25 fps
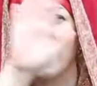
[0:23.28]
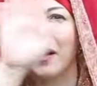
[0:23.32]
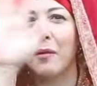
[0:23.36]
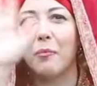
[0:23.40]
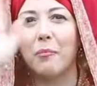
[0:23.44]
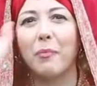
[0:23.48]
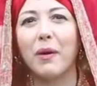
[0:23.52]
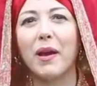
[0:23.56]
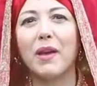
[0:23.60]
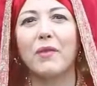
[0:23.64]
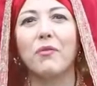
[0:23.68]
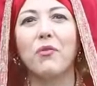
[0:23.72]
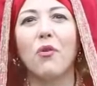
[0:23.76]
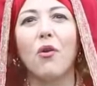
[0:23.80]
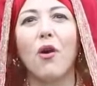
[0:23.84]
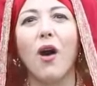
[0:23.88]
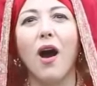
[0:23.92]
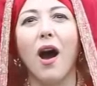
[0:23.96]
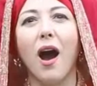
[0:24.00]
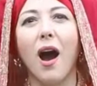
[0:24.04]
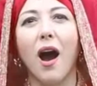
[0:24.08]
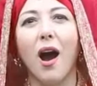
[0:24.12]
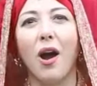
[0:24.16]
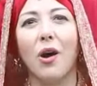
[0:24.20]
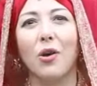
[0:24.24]
We
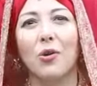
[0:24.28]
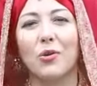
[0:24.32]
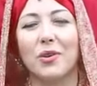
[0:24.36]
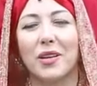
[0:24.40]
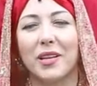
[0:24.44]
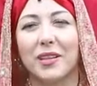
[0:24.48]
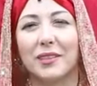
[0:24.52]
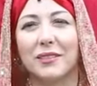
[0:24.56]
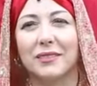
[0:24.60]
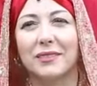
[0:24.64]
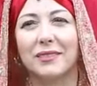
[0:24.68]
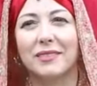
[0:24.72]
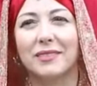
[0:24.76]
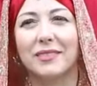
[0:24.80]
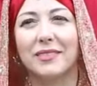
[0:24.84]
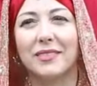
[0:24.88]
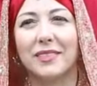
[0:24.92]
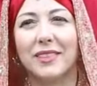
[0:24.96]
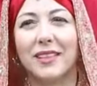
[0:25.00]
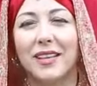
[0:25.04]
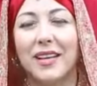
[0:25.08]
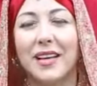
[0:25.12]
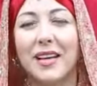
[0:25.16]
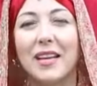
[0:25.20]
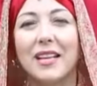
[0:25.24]
understand all the
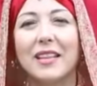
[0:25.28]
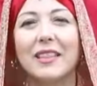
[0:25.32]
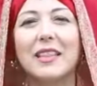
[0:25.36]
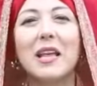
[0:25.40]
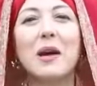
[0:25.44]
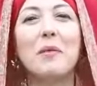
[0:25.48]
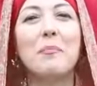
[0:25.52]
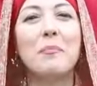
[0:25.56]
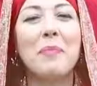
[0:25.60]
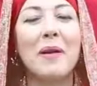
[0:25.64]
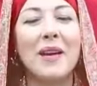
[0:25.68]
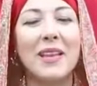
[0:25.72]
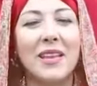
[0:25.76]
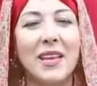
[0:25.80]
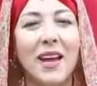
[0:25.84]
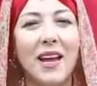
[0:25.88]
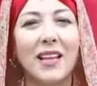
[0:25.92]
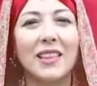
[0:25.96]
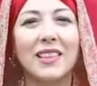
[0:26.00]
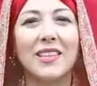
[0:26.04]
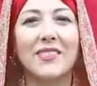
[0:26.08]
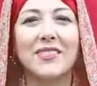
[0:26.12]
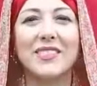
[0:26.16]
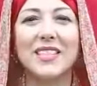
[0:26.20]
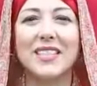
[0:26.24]
signs
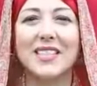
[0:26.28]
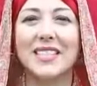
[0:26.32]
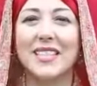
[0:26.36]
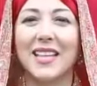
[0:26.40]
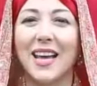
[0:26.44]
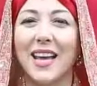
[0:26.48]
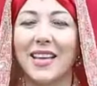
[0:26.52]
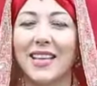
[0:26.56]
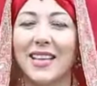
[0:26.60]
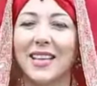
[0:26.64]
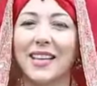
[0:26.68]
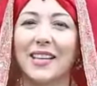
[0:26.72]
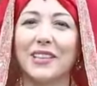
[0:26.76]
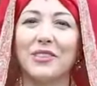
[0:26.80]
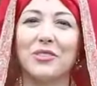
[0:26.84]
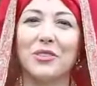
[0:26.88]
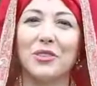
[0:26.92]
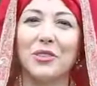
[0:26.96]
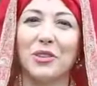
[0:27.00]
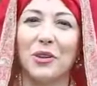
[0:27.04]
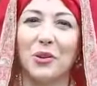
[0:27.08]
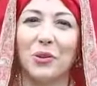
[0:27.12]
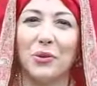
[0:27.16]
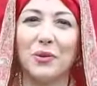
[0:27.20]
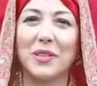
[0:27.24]
that are in your
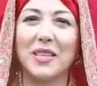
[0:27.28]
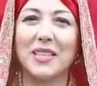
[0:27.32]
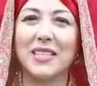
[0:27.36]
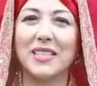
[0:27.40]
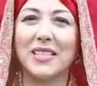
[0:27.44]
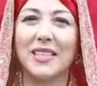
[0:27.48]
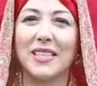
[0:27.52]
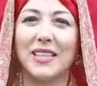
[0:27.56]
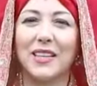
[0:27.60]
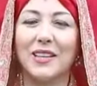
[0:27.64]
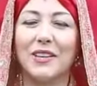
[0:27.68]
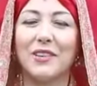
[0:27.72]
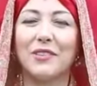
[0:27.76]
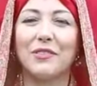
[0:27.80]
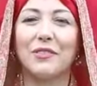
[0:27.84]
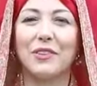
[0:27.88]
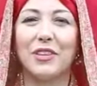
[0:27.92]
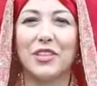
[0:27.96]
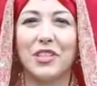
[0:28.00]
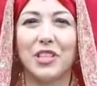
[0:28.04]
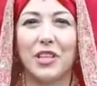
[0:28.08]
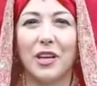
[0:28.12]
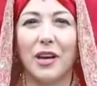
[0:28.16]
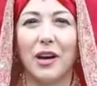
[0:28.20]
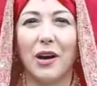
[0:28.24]
aura, and
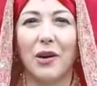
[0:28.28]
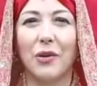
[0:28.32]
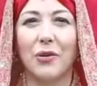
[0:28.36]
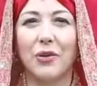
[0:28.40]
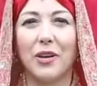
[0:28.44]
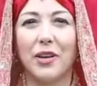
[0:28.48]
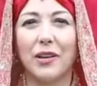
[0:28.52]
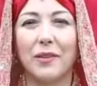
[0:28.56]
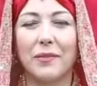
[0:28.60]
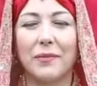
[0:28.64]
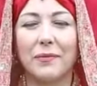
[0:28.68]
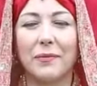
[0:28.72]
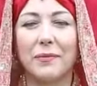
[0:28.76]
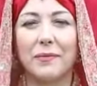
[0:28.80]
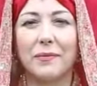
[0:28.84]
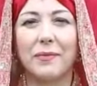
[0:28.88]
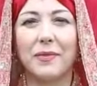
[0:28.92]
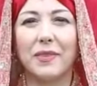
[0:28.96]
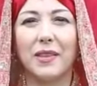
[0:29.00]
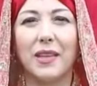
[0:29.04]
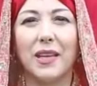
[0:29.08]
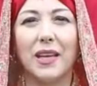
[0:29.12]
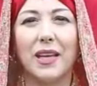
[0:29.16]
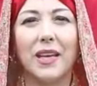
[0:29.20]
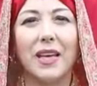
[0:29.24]
on our
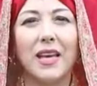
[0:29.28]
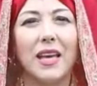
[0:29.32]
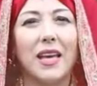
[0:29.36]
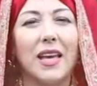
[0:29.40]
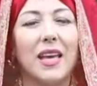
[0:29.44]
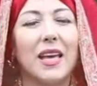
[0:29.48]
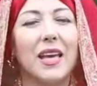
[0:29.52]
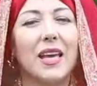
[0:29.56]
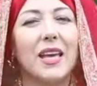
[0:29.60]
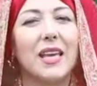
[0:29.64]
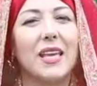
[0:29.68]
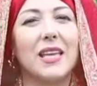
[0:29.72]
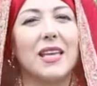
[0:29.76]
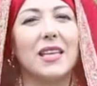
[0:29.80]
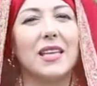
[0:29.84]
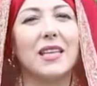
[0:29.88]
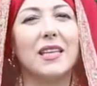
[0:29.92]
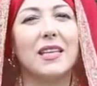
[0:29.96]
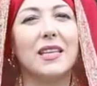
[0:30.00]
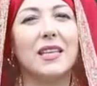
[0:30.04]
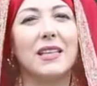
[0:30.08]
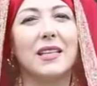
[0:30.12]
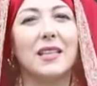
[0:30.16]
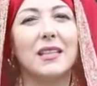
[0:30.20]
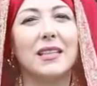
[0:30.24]
shamanic tour,
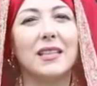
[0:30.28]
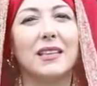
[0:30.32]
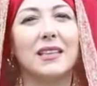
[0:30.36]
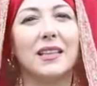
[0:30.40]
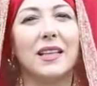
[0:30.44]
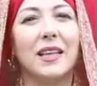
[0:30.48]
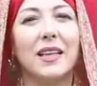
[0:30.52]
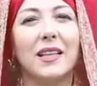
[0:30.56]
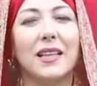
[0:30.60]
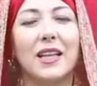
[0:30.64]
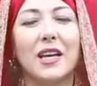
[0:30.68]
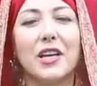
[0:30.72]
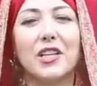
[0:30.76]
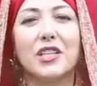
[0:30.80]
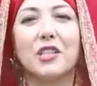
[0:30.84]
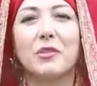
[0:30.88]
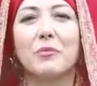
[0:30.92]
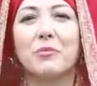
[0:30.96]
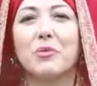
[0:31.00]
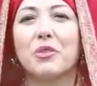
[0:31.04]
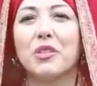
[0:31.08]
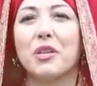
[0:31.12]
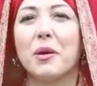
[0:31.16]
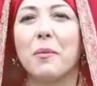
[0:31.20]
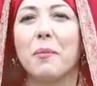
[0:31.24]
Journey
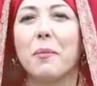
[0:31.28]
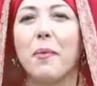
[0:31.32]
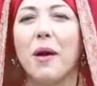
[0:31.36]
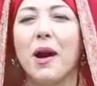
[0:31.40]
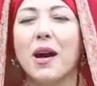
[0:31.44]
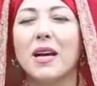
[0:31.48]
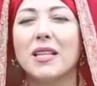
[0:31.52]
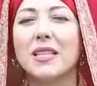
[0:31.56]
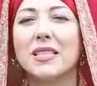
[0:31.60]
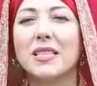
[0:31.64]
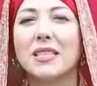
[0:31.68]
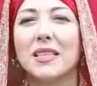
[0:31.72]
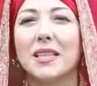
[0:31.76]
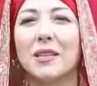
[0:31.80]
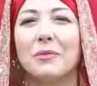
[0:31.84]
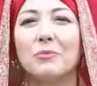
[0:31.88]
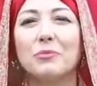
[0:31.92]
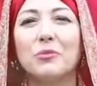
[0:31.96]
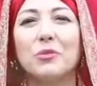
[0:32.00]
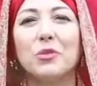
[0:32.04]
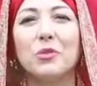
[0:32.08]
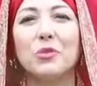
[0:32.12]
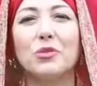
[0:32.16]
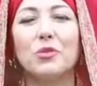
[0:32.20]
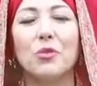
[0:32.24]
to Satya
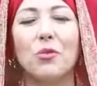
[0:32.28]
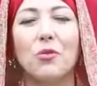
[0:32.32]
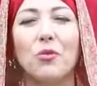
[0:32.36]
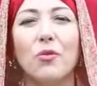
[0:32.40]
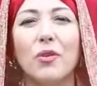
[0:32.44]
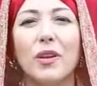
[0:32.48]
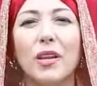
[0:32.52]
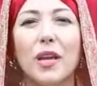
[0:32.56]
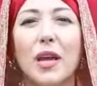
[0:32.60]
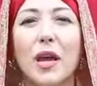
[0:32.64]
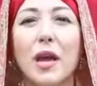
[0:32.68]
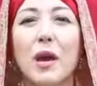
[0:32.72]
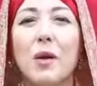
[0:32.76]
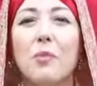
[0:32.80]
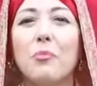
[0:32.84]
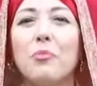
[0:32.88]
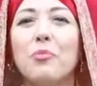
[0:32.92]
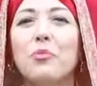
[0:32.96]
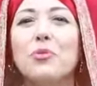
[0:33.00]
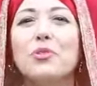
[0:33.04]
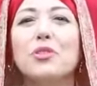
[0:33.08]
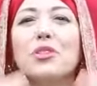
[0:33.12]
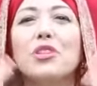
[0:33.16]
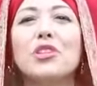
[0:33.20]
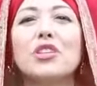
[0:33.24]
Yuga,
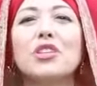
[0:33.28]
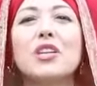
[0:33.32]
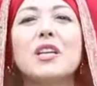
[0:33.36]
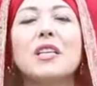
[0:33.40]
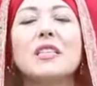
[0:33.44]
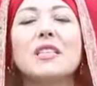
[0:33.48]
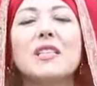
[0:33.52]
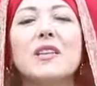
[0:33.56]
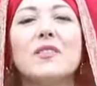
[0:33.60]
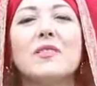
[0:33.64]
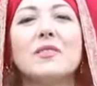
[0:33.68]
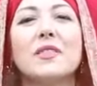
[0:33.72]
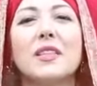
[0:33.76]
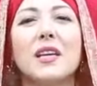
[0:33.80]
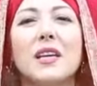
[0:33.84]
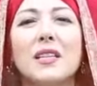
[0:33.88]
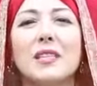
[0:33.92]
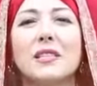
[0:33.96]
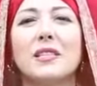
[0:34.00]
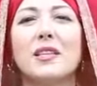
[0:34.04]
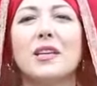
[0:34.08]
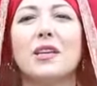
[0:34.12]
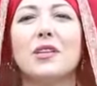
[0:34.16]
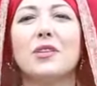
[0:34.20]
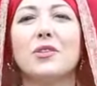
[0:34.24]
Creating Paradise
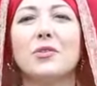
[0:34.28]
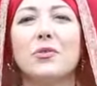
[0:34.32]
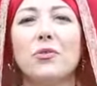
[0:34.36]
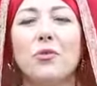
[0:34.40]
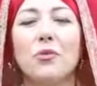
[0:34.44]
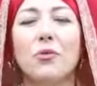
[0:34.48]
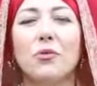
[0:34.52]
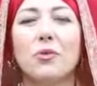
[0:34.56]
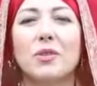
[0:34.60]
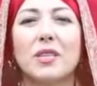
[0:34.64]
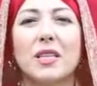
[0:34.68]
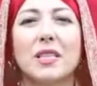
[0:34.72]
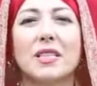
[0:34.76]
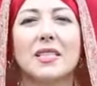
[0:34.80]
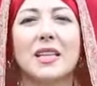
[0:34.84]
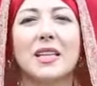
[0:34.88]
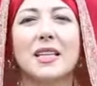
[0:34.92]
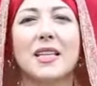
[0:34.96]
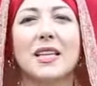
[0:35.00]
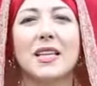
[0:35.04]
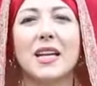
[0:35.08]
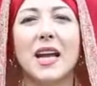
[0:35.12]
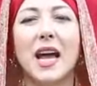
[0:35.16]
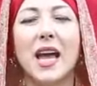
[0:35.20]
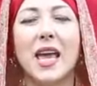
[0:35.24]
on Earth,
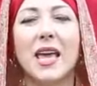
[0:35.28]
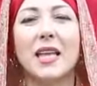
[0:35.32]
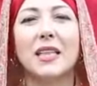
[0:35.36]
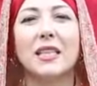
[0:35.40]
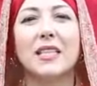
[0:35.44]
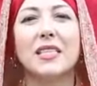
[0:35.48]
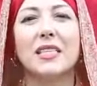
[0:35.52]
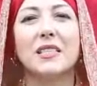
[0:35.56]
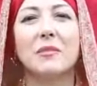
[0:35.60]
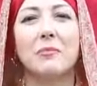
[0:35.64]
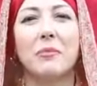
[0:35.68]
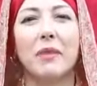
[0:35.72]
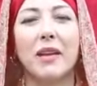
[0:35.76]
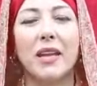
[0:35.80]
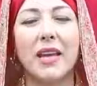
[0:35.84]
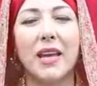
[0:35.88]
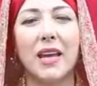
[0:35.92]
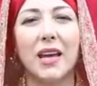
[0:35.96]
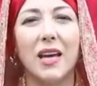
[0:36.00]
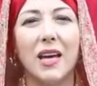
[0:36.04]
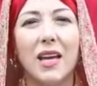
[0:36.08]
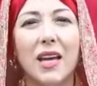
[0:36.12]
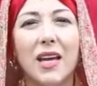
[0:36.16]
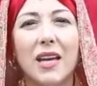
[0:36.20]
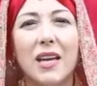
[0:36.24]
we will
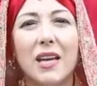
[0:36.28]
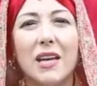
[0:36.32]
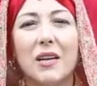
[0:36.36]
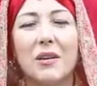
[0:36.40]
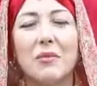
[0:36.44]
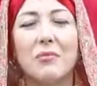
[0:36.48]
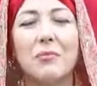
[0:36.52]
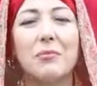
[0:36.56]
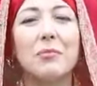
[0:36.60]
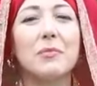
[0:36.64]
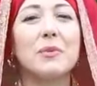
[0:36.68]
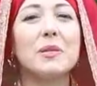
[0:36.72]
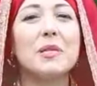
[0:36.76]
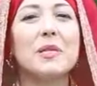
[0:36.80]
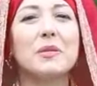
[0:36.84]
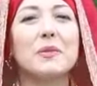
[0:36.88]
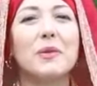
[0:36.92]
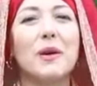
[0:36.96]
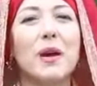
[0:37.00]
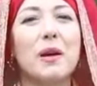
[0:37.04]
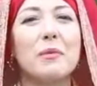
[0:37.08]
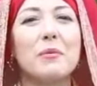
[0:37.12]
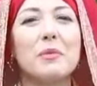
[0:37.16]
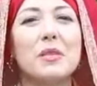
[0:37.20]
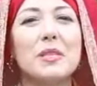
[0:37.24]
perform a
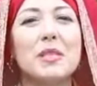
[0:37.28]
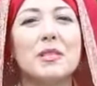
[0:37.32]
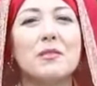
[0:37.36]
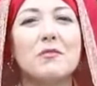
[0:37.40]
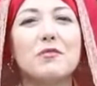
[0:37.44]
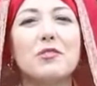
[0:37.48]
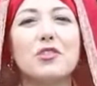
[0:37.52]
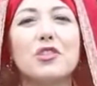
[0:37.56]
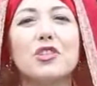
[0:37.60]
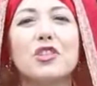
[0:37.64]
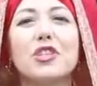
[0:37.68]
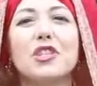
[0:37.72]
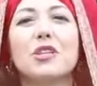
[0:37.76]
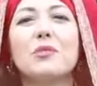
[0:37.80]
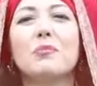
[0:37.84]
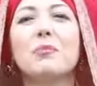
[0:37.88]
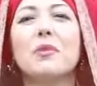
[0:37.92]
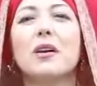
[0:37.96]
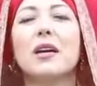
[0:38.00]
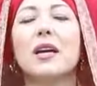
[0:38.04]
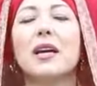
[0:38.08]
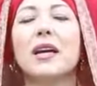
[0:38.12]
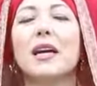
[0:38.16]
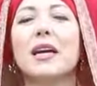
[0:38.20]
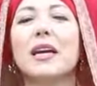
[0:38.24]
ritual to awaken
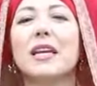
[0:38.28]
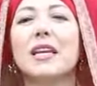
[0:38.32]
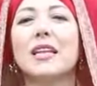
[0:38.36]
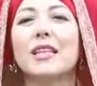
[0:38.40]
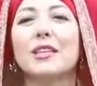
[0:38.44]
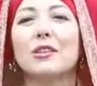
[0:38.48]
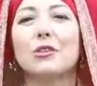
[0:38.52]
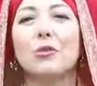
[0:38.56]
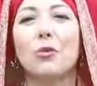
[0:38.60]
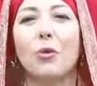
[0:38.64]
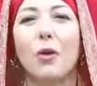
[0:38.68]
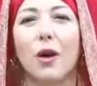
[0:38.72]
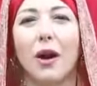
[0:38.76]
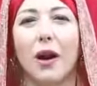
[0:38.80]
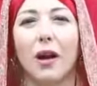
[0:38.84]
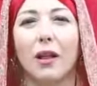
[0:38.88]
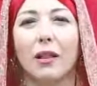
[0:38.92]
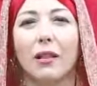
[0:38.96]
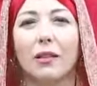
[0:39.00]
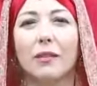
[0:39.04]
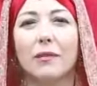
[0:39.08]
the matrix